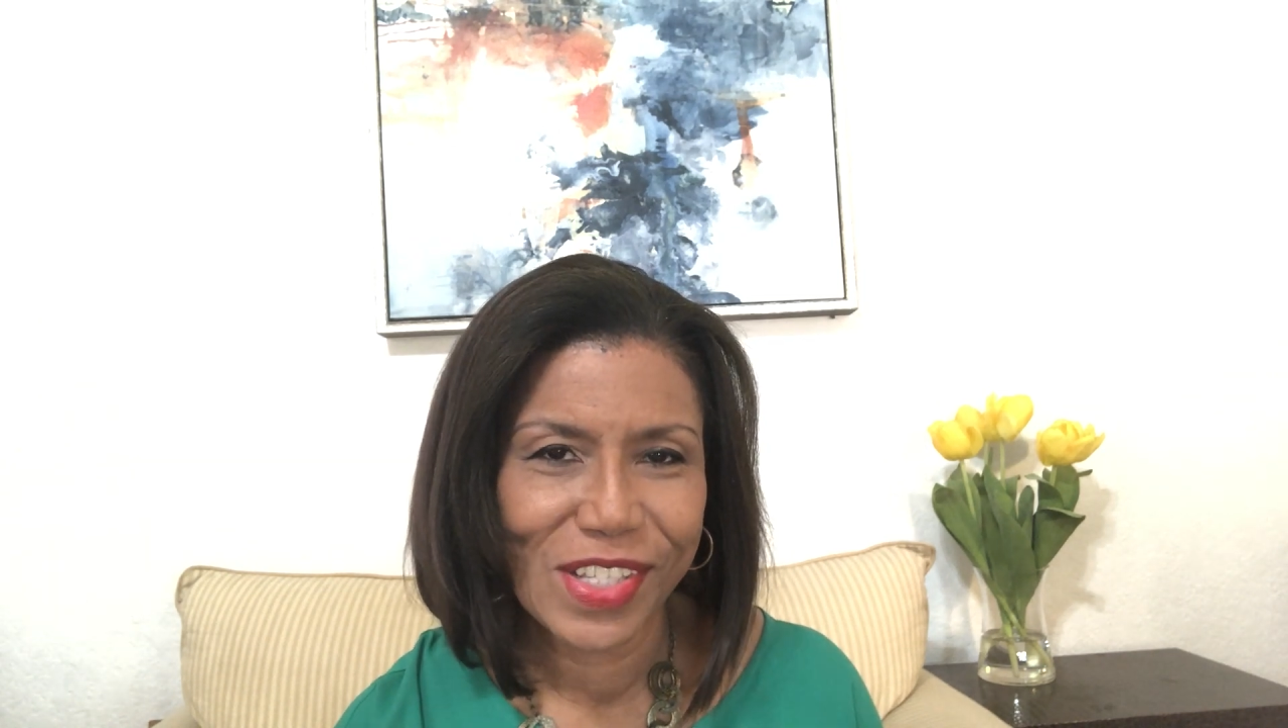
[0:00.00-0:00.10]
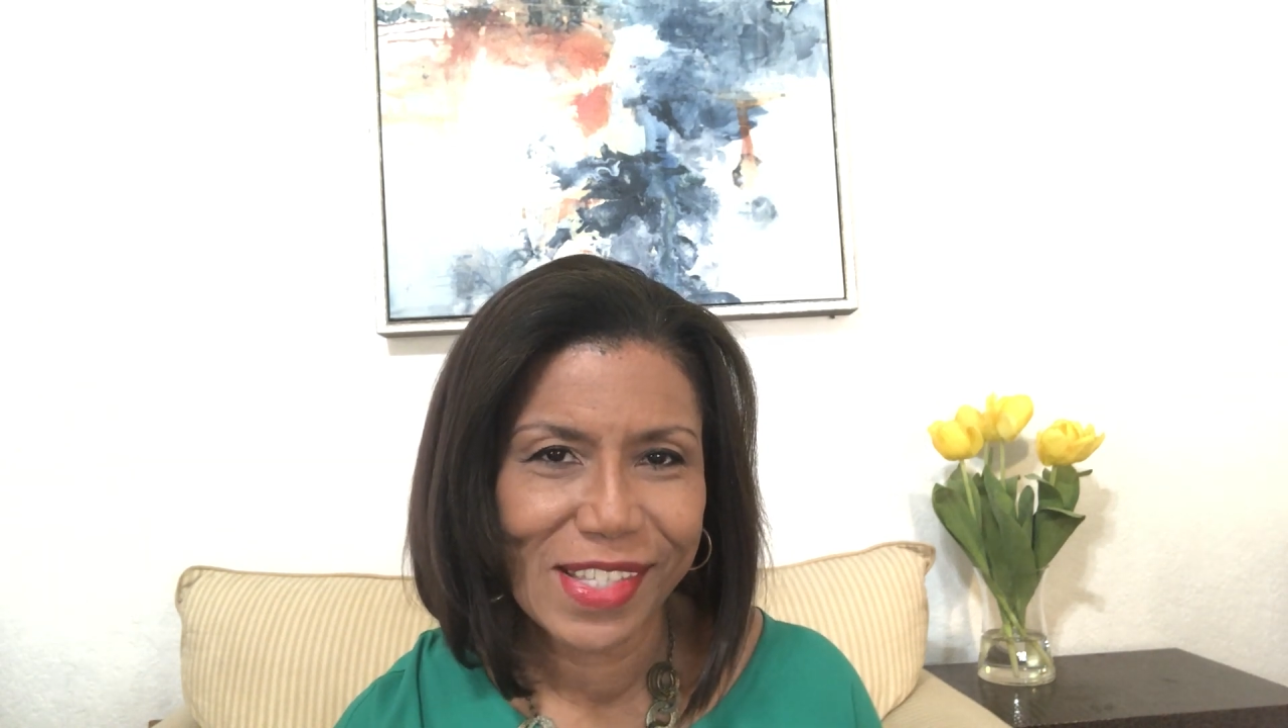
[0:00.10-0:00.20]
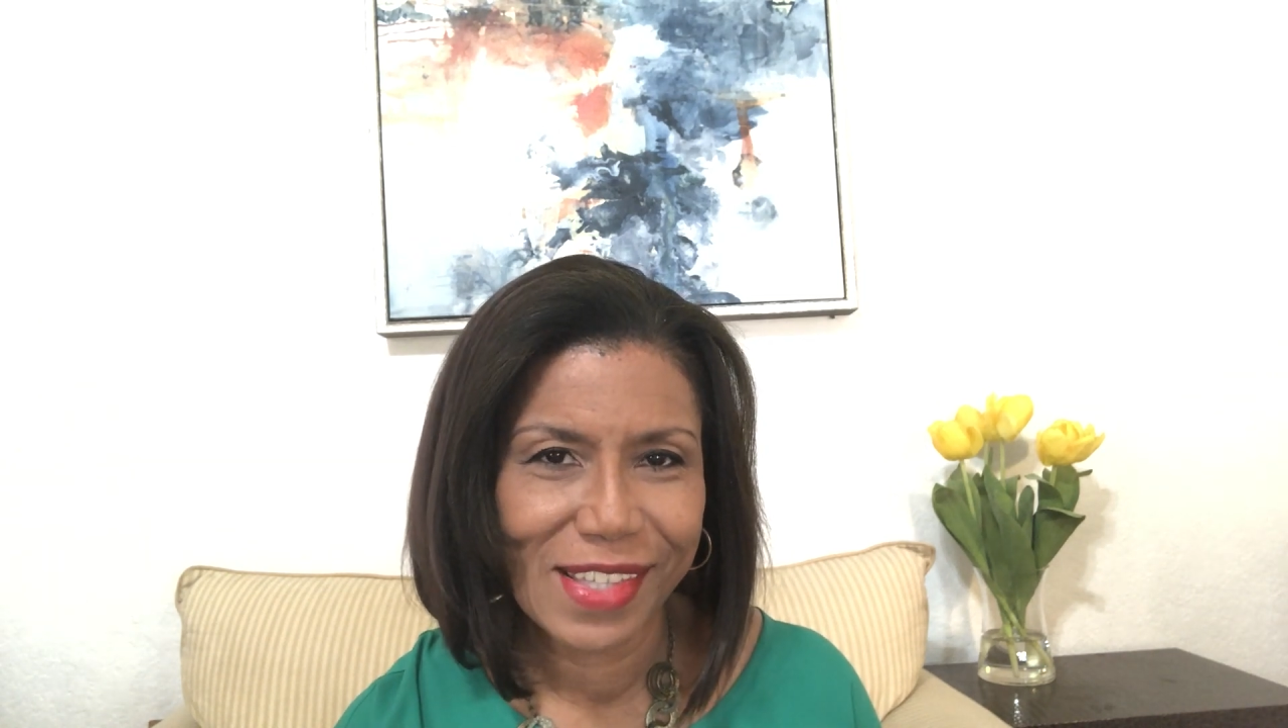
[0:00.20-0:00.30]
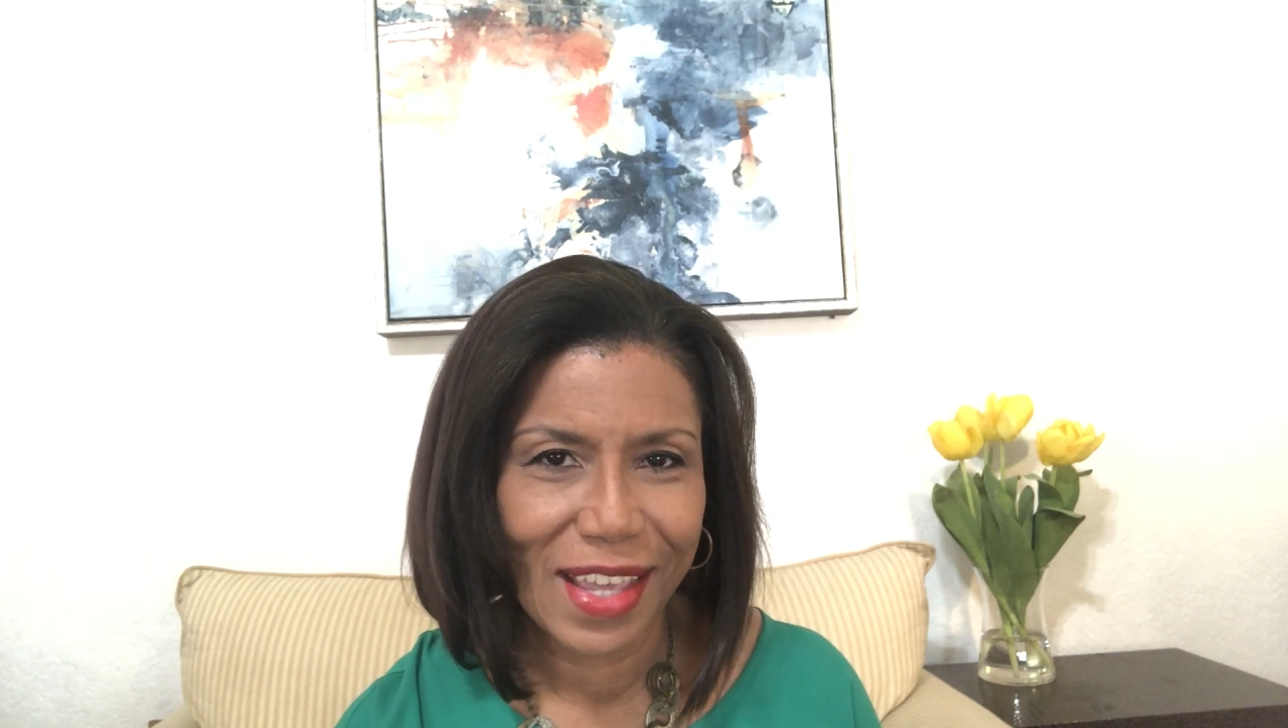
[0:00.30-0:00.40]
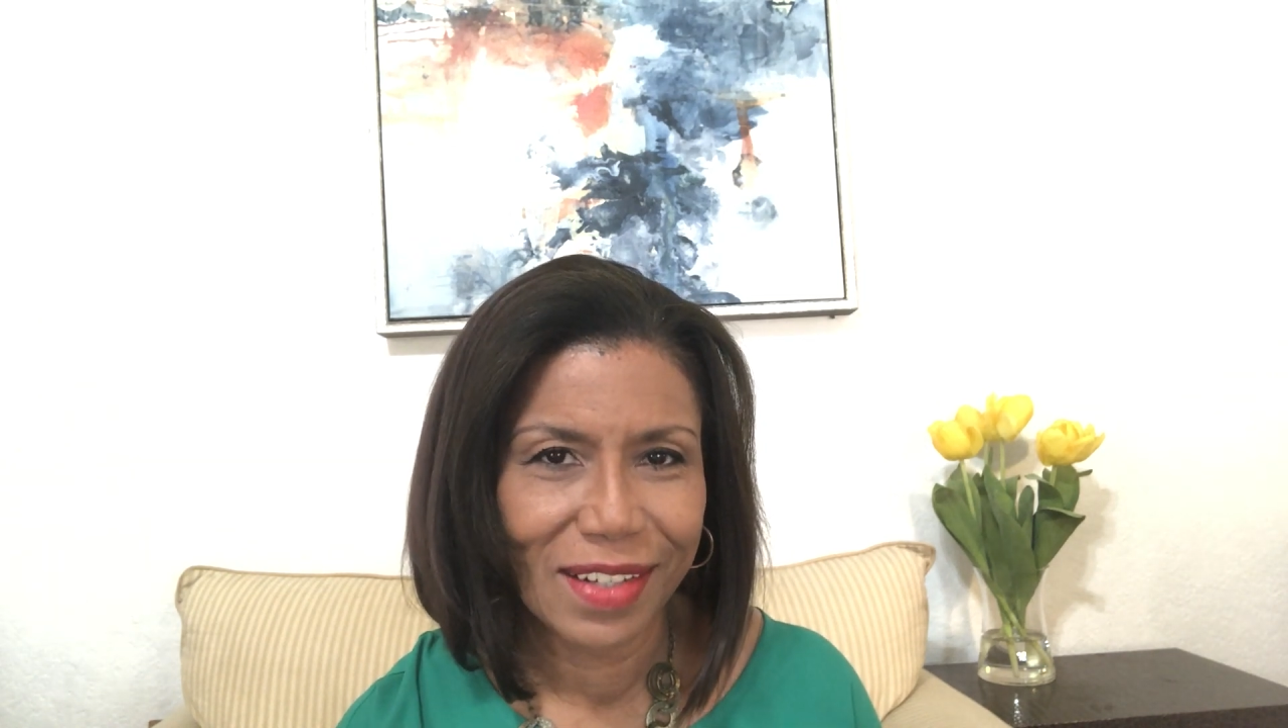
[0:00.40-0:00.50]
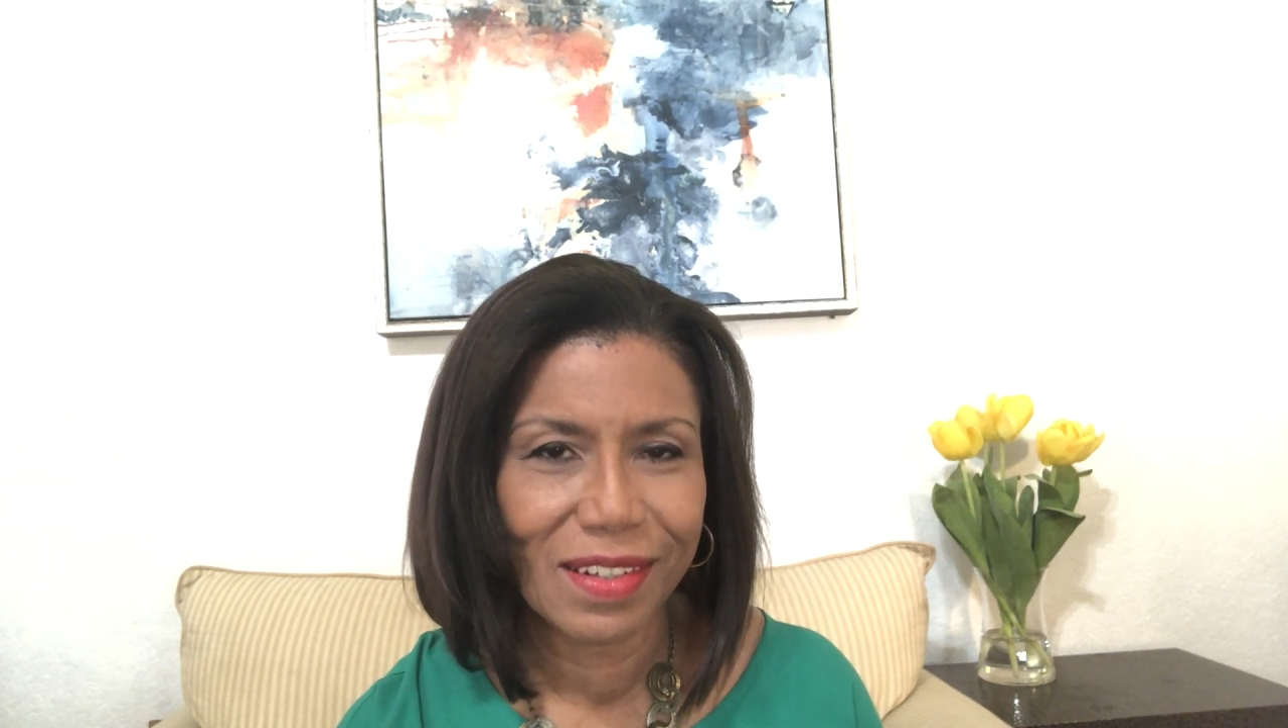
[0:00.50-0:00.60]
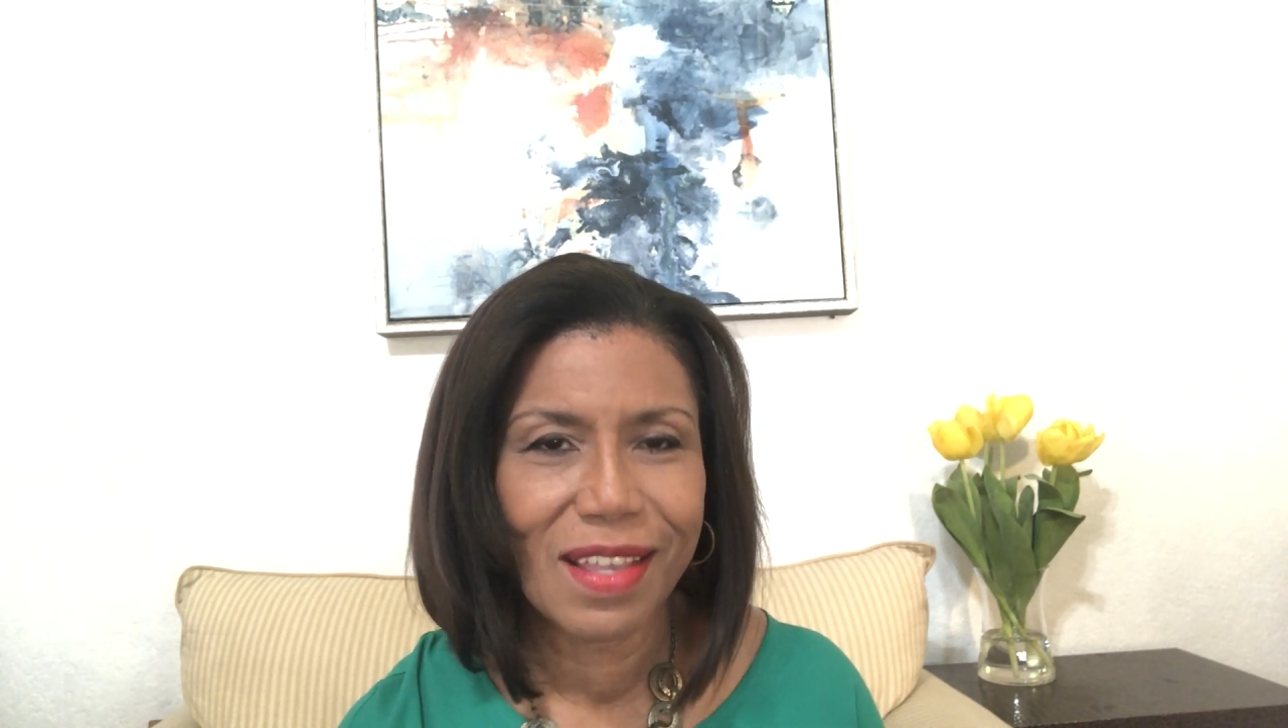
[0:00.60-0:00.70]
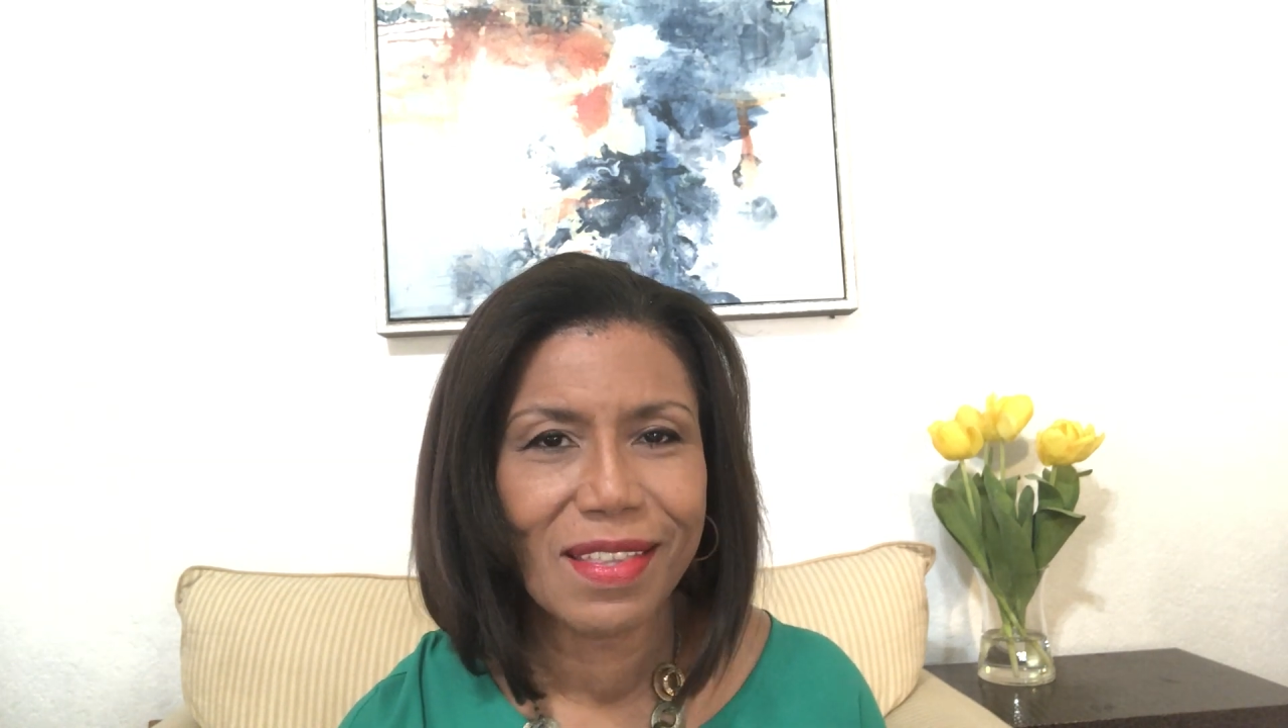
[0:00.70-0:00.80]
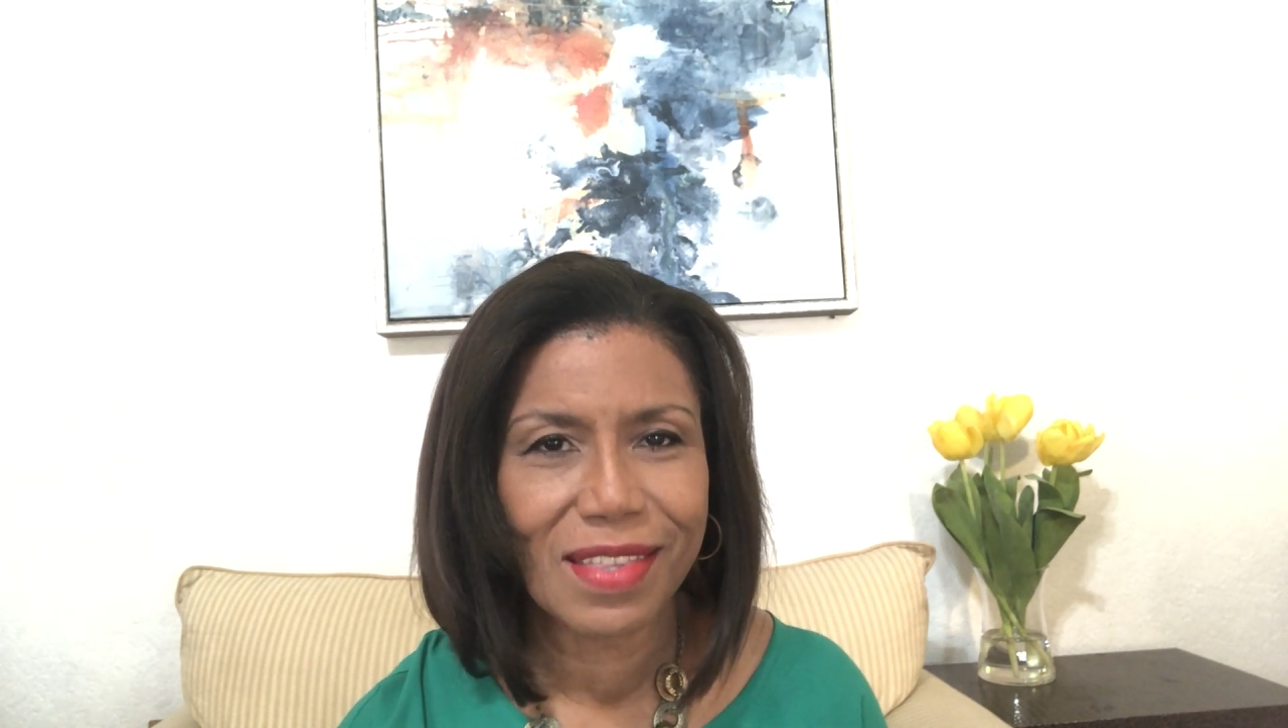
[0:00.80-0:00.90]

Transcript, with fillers: since then,